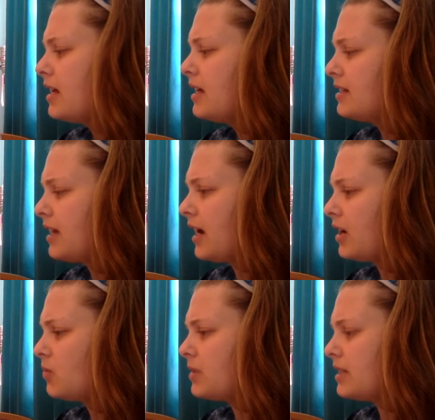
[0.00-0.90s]
His
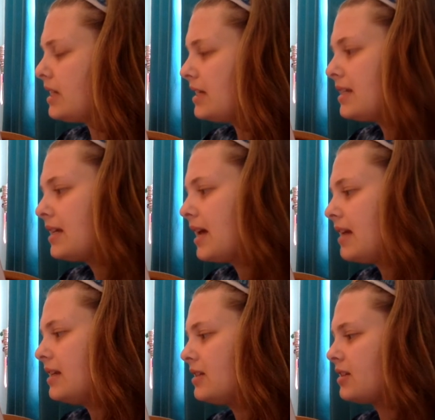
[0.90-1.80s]
hair was neat
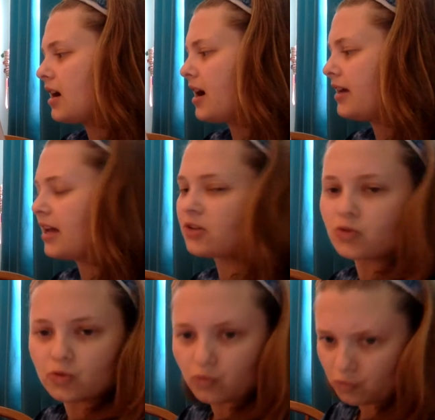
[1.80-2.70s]
and his tie
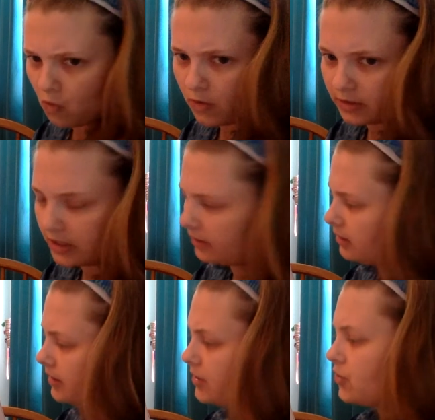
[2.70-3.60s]

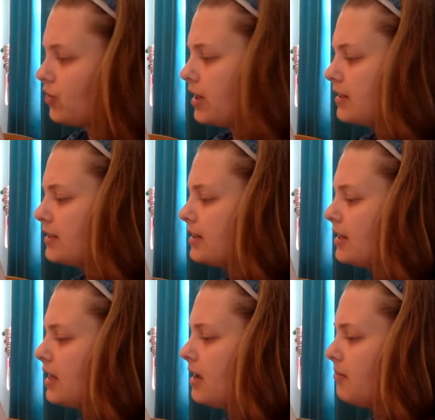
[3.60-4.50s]
extraordinarily straight,
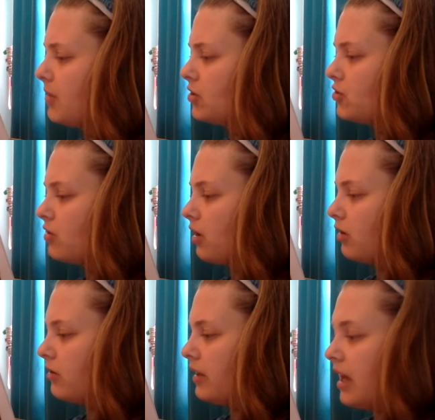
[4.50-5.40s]
much
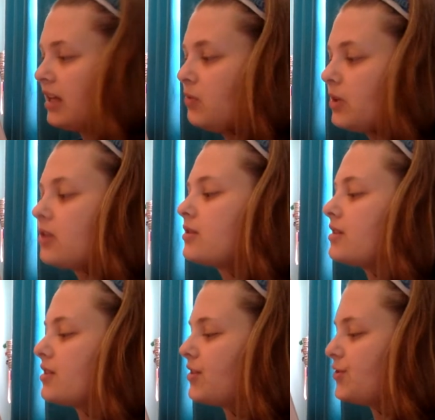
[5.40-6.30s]
straighter than anyone
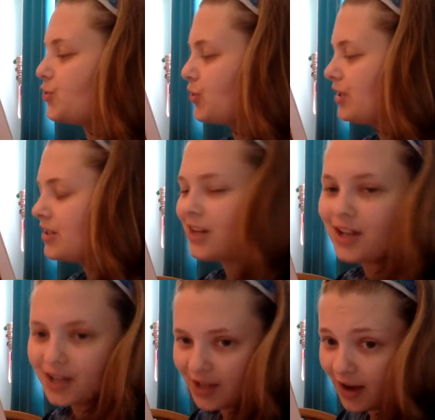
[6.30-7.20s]
else's on the street.
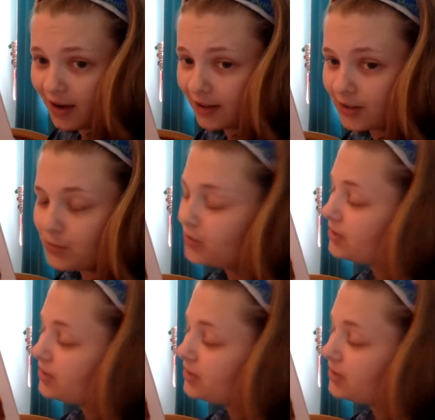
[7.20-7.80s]
God would